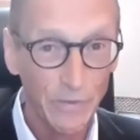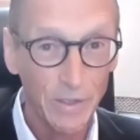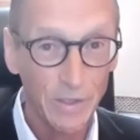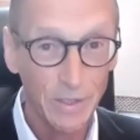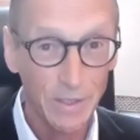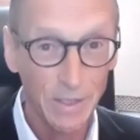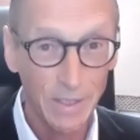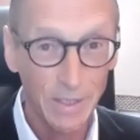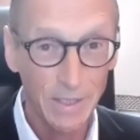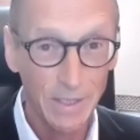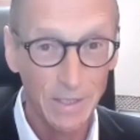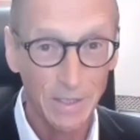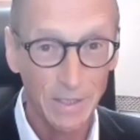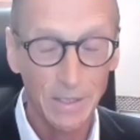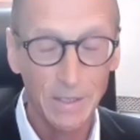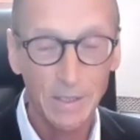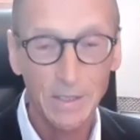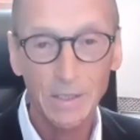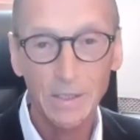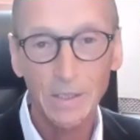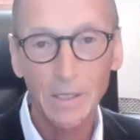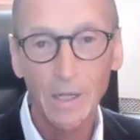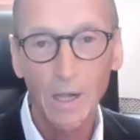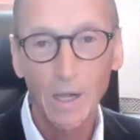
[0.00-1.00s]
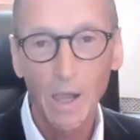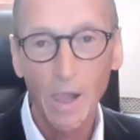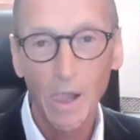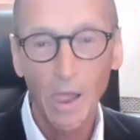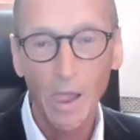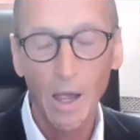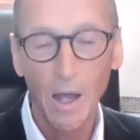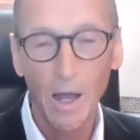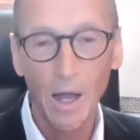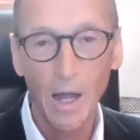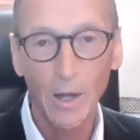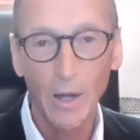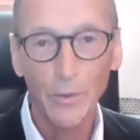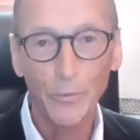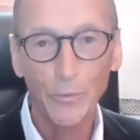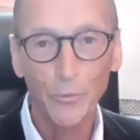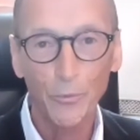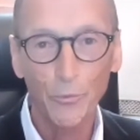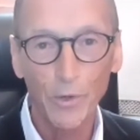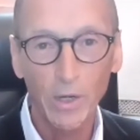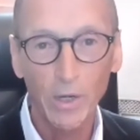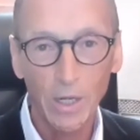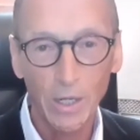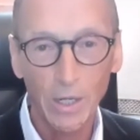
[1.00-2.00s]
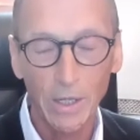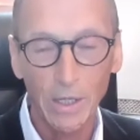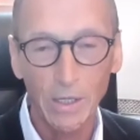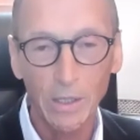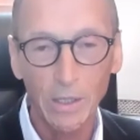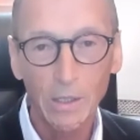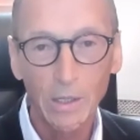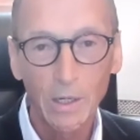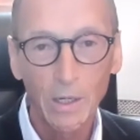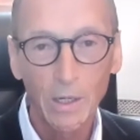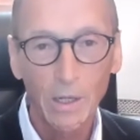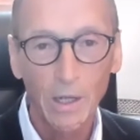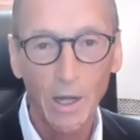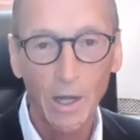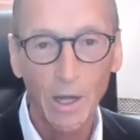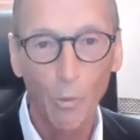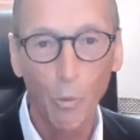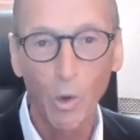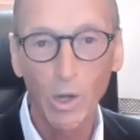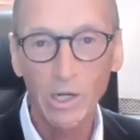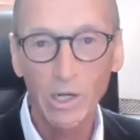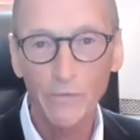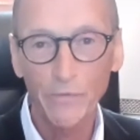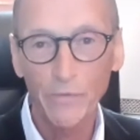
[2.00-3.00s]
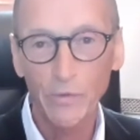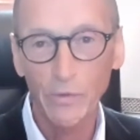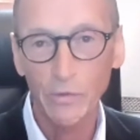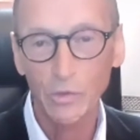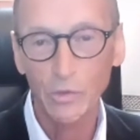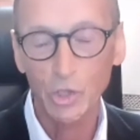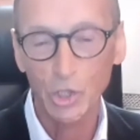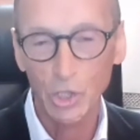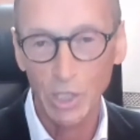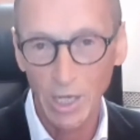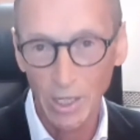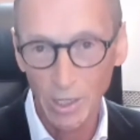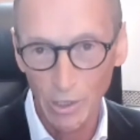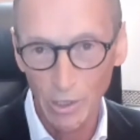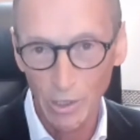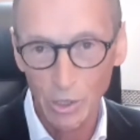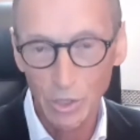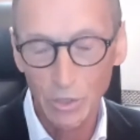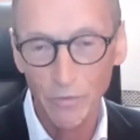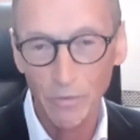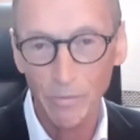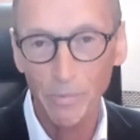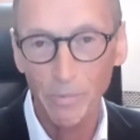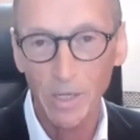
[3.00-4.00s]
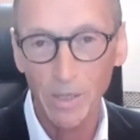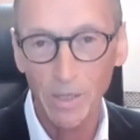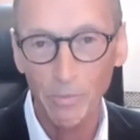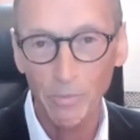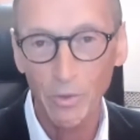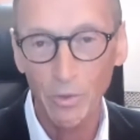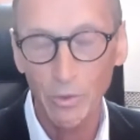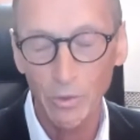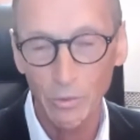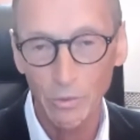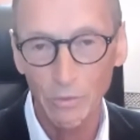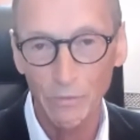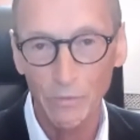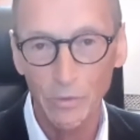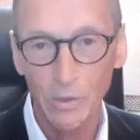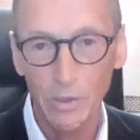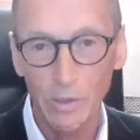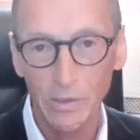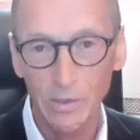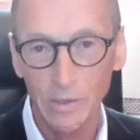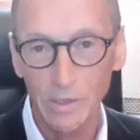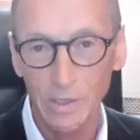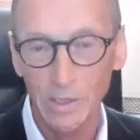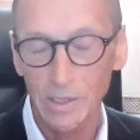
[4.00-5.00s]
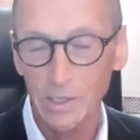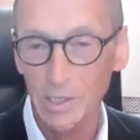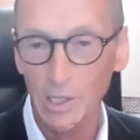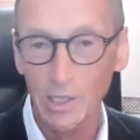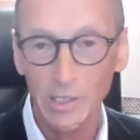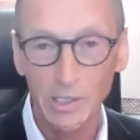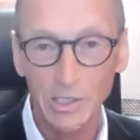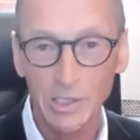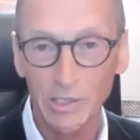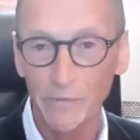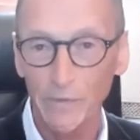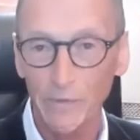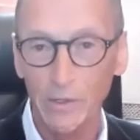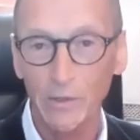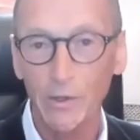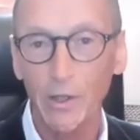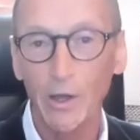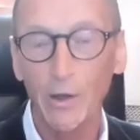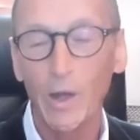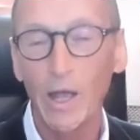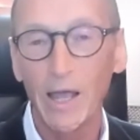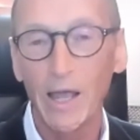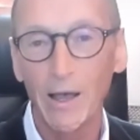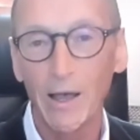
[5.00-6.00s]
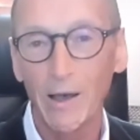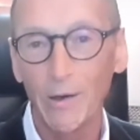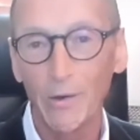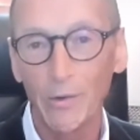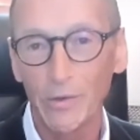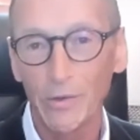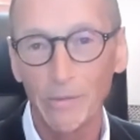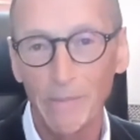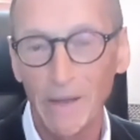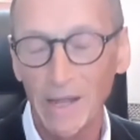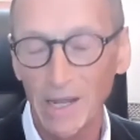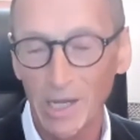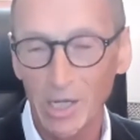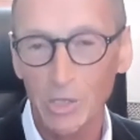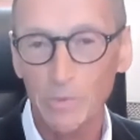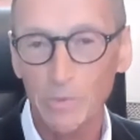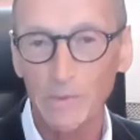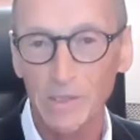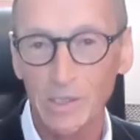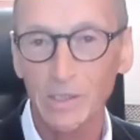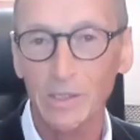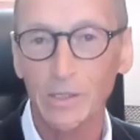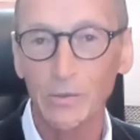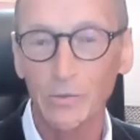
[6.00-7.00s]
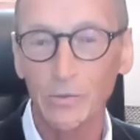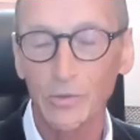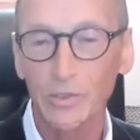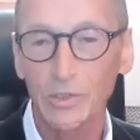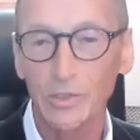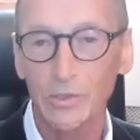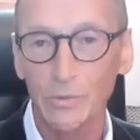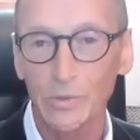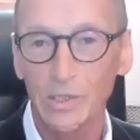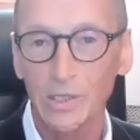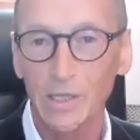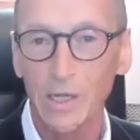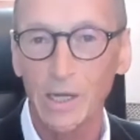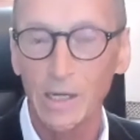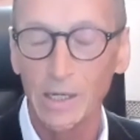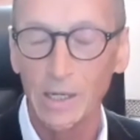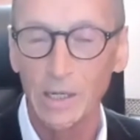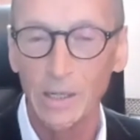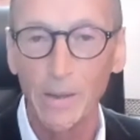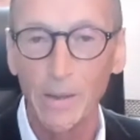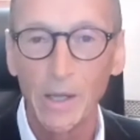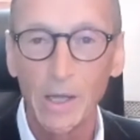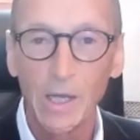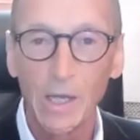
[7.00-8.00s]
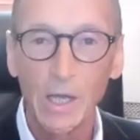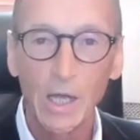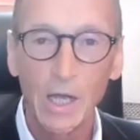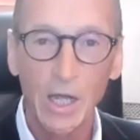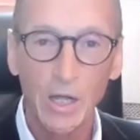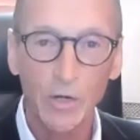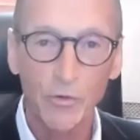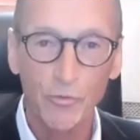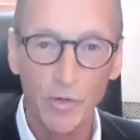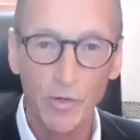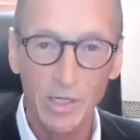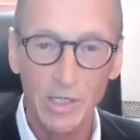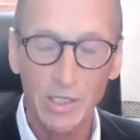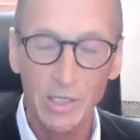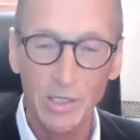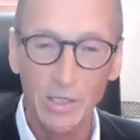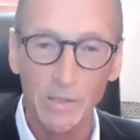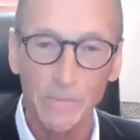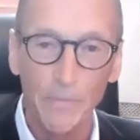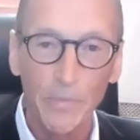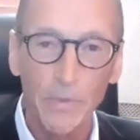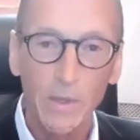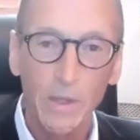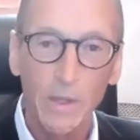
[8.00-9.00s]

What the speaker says: diseases are really a wonderful challenge for people who have got the scientific know-how and the management skills to address them.